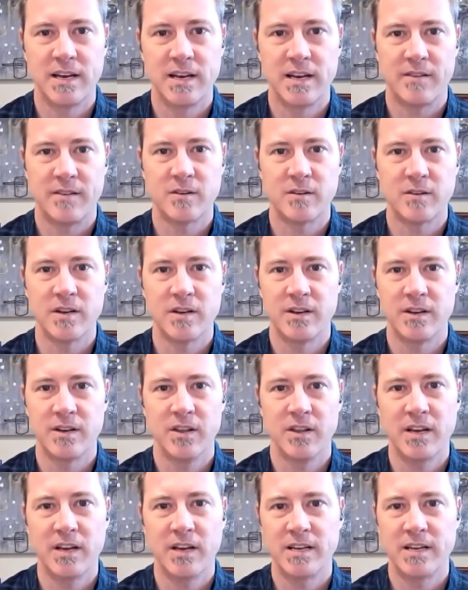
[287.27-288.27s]
let's get
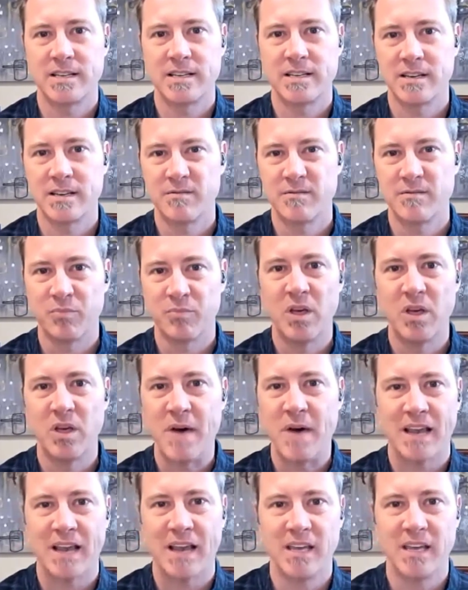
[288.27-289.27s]
after it and let it
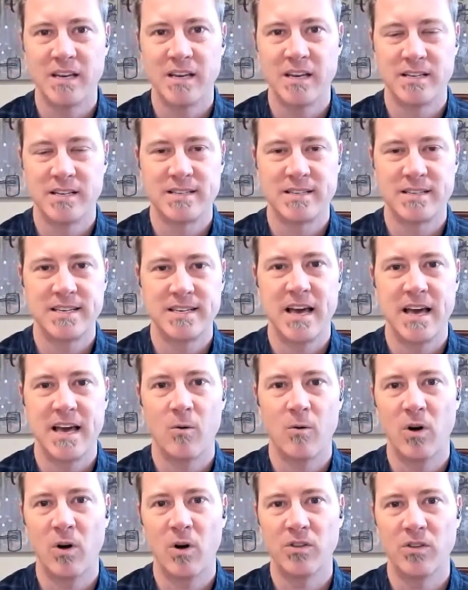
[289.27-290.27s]
play back in and
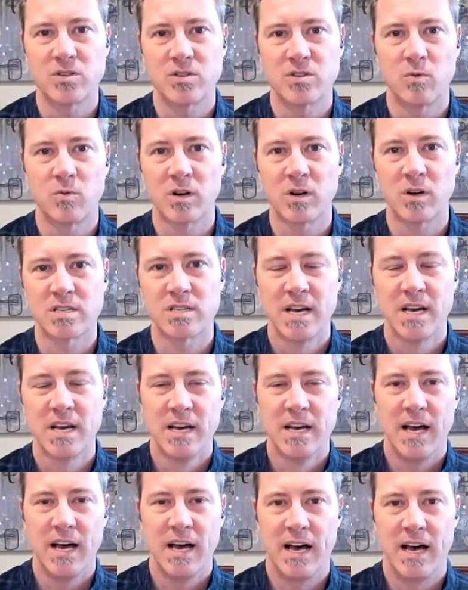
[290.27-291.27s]
see how well this
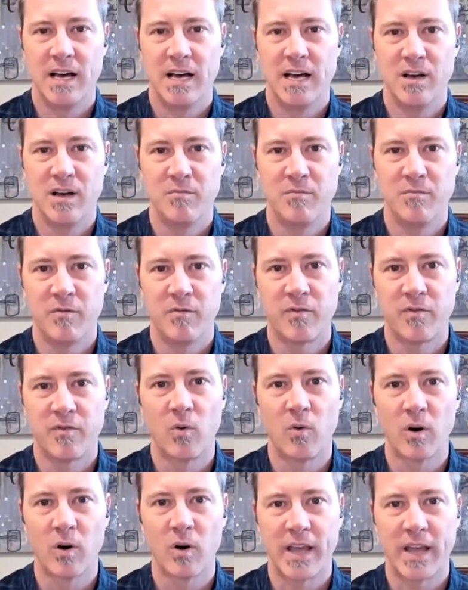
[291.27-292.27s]
works
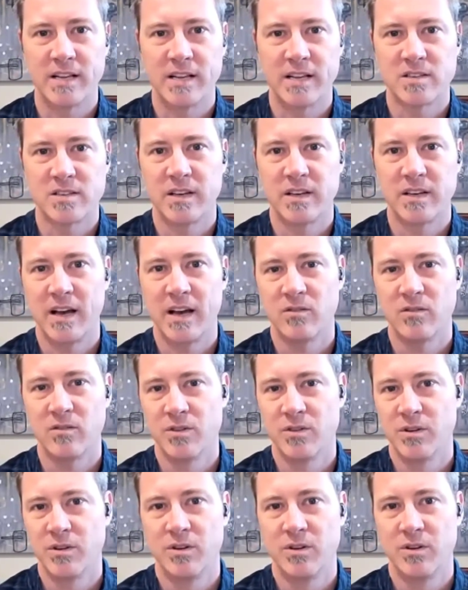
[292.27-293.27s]
um, for
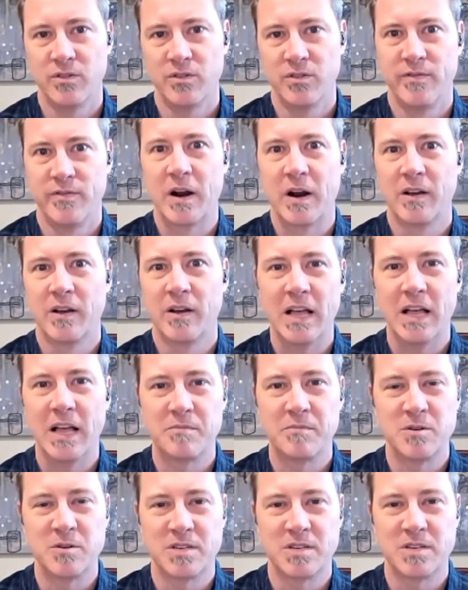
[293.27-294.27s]
canceling out the
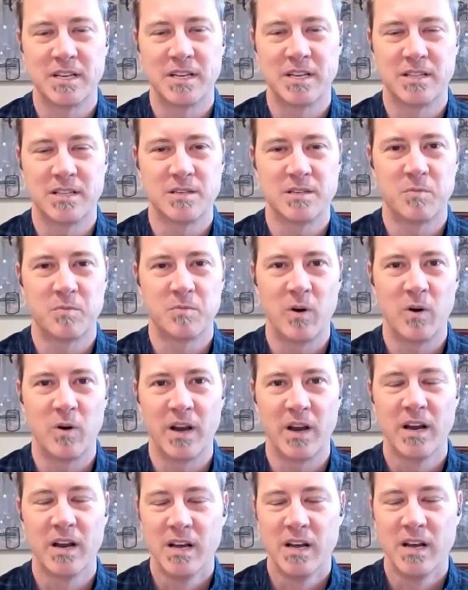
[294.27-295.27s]
very loud music at
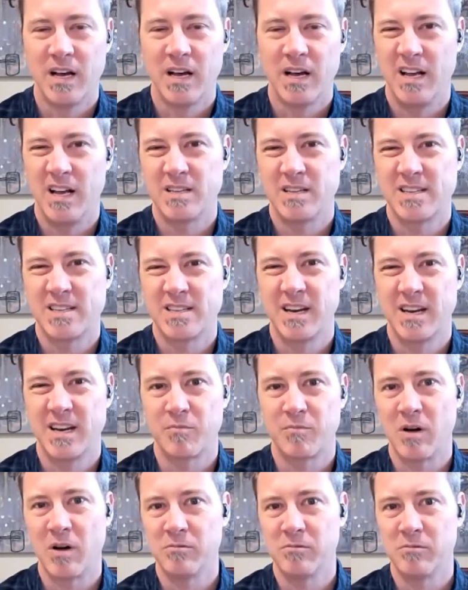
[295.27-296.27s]
this point,
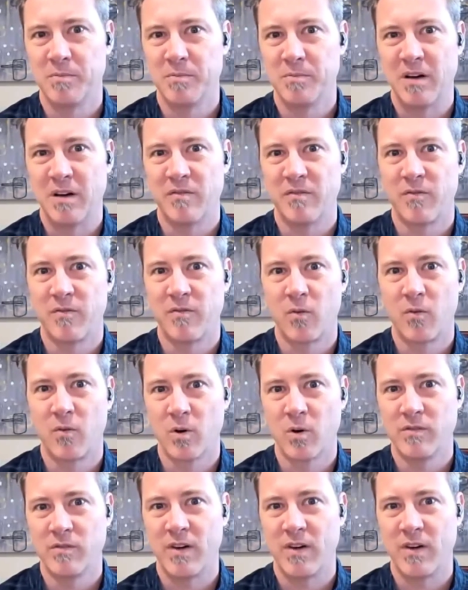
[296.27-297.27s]
uh, sitting probably
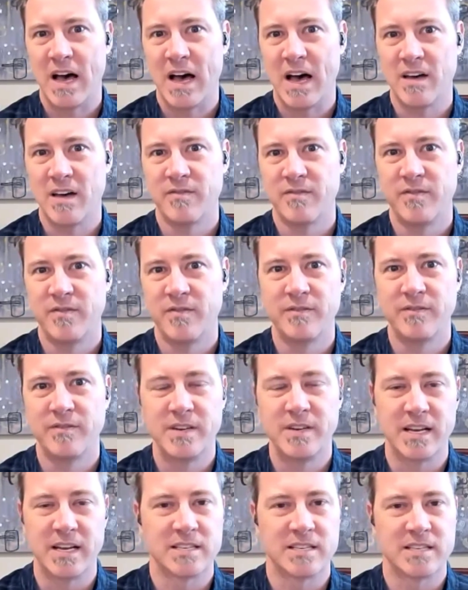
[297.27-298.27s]
about 45,
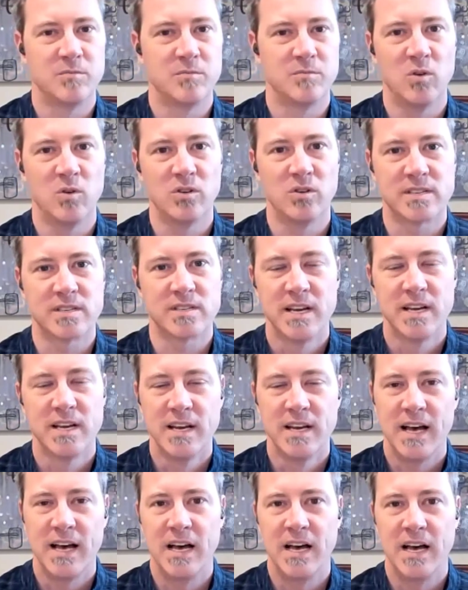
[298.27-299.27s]
50
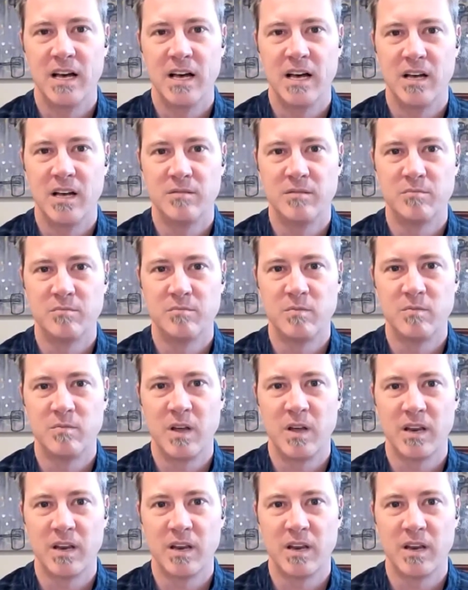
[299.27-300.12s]
decibels. Uh,